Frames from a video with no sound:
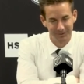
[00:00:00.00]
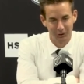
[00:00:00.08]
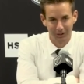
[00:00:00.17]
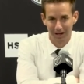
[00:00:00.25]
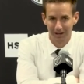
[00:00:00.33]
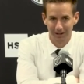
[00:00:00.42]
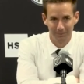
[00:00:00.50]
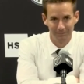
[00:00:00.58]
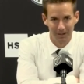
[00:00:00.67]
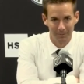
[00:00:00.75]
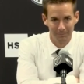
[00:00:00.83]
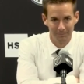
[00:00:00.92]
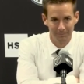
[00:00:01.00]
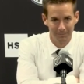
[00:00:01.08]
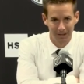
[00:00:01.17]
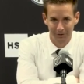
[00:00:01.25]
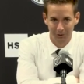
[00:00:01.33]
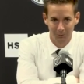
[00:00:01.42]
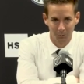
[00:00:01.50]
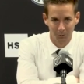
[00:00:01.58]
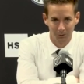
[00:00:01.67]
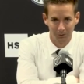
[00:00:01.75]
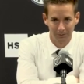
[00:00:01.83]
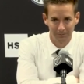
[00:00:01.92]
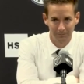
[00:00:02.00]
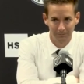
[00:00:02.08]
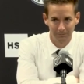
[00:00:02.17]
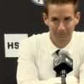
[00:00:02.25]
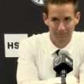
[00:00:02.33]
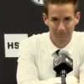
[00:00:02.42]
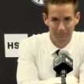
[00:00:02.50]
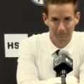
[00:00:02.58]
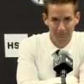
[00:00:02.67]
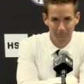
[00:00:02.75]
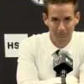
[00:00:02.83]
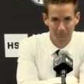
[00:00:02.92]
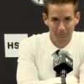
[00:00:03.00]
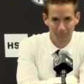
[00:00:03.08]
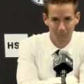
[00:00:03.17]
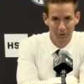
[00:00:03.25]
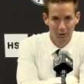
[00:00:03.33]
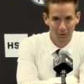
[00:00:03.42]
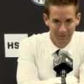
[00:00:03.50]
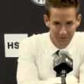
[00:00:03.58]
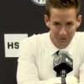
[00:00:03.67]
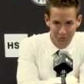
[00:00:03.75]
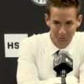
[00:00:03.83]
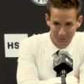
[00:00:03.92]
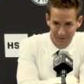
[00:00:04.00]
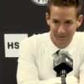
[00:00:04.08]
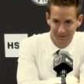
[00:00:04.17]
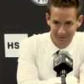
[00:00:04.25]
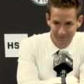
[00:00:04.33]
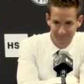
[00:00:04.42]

Look, I think we all need to enjoy tonight.